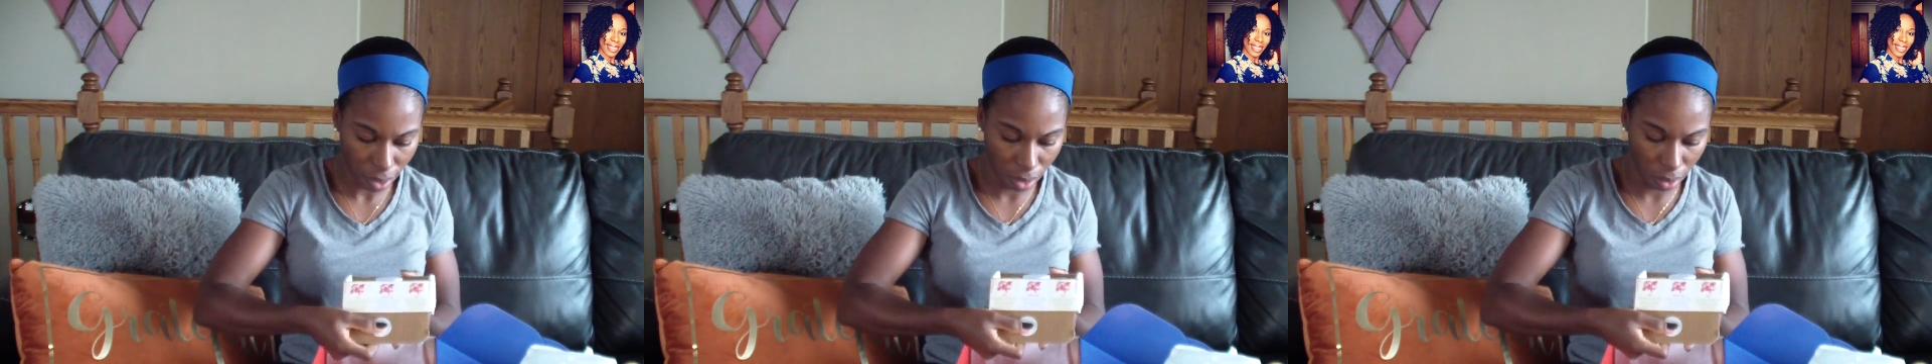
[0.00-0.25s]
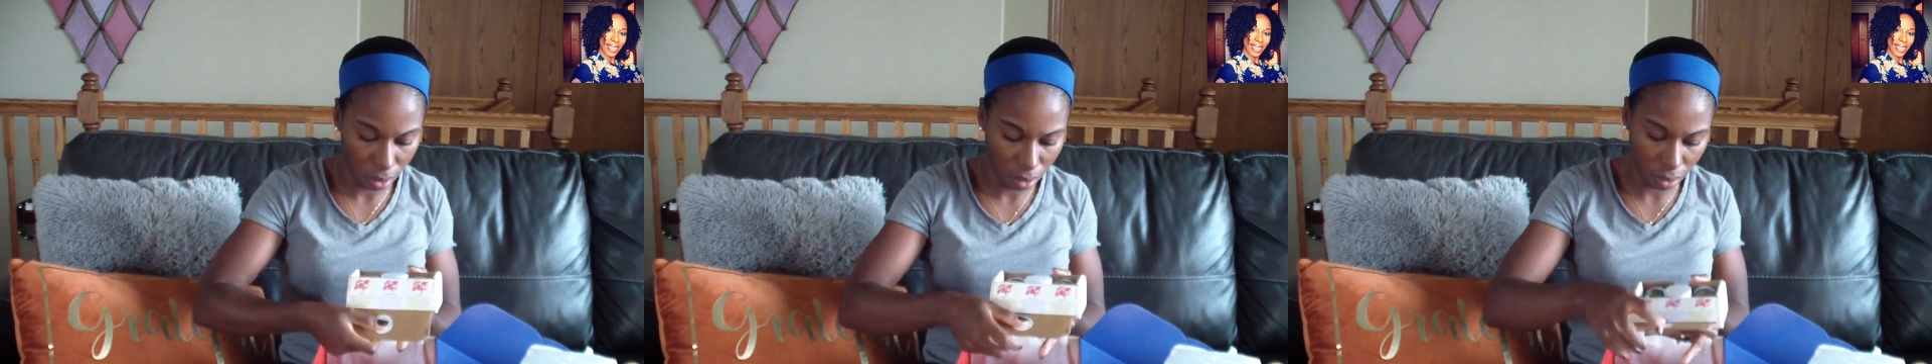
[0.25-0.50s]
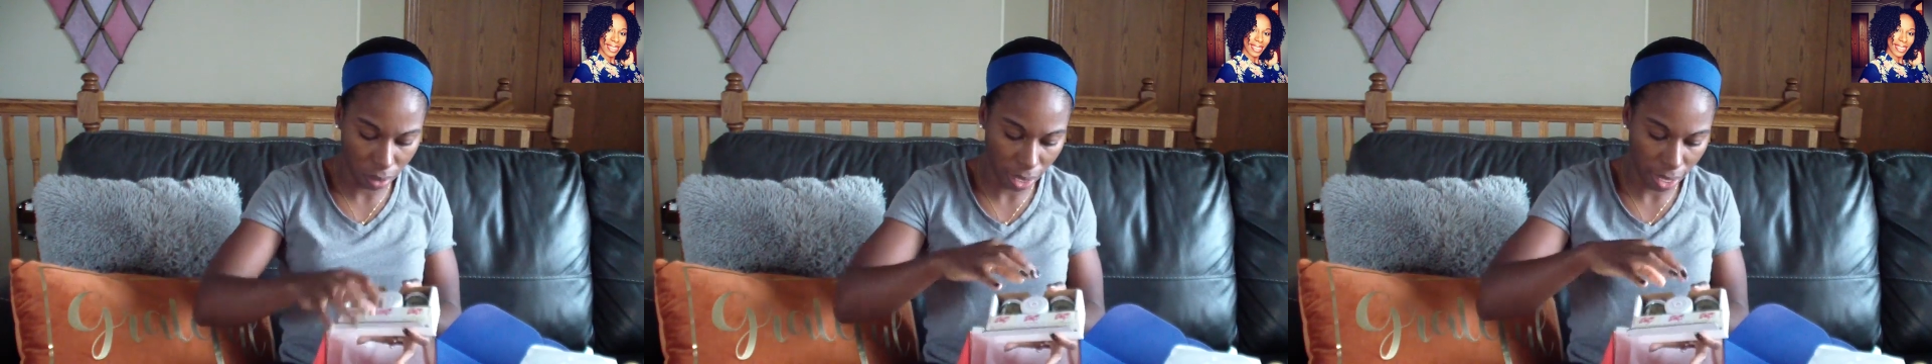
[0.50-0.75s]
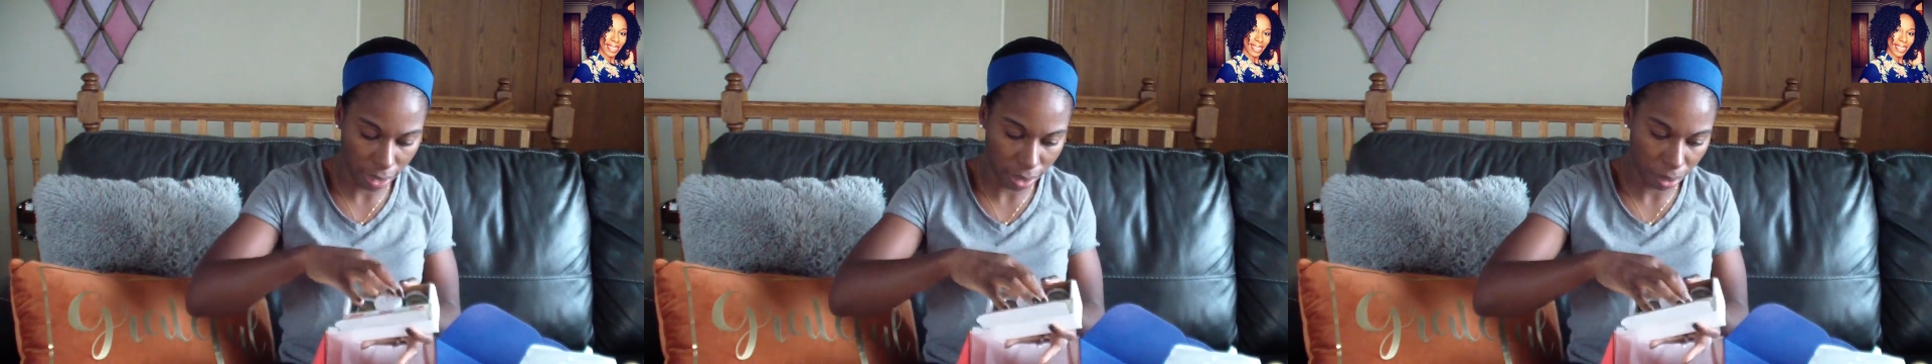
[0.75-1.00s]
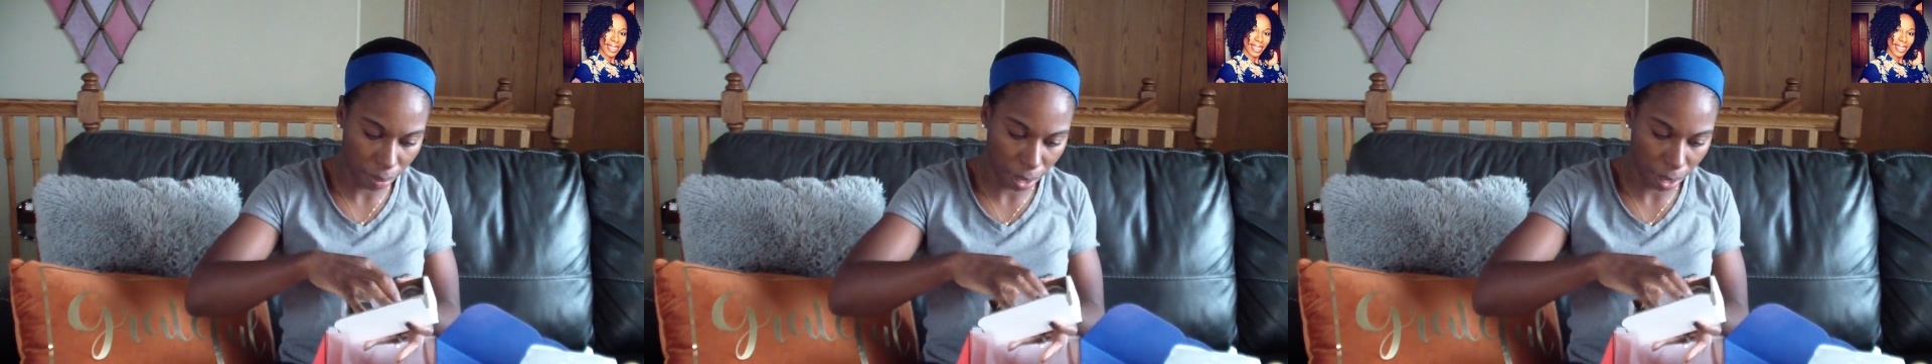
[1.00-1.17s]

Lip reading: Oh, they got some